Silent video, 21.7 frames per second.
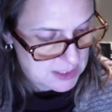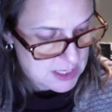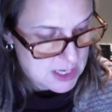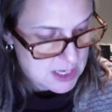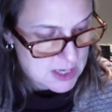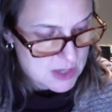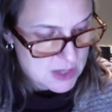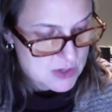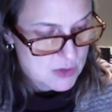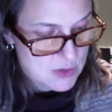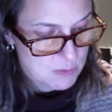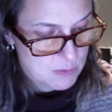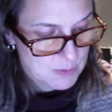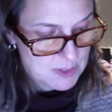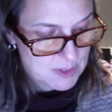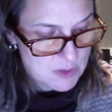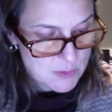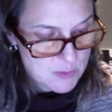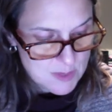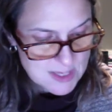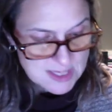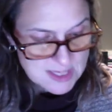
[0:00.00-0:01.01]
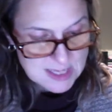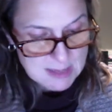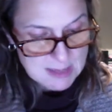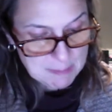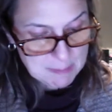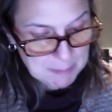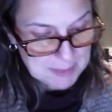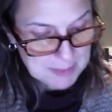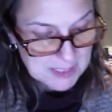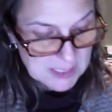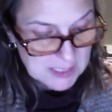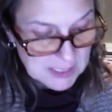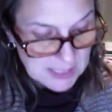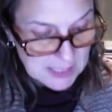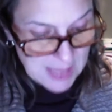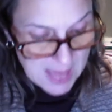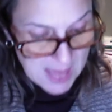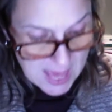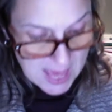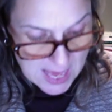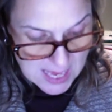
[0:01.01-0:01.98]
So when you see
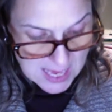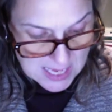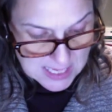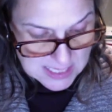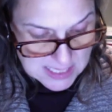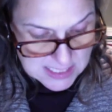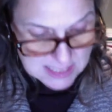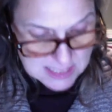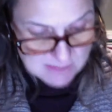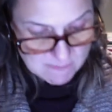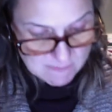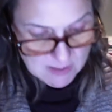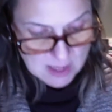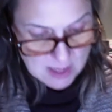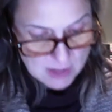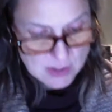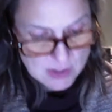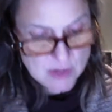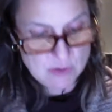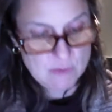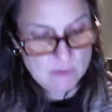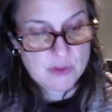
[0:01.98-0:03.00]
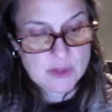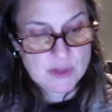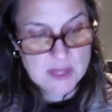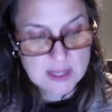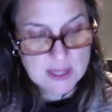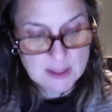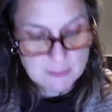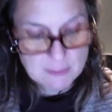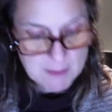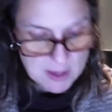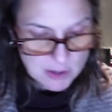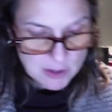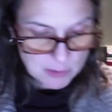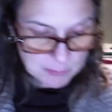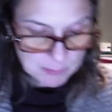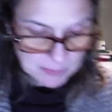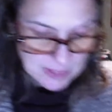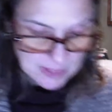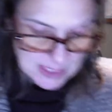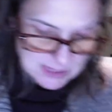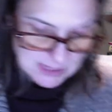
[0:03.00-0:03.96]
place value, think about your
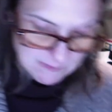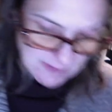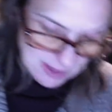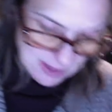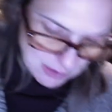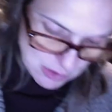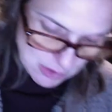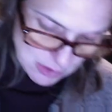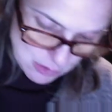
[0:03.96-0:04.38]
place value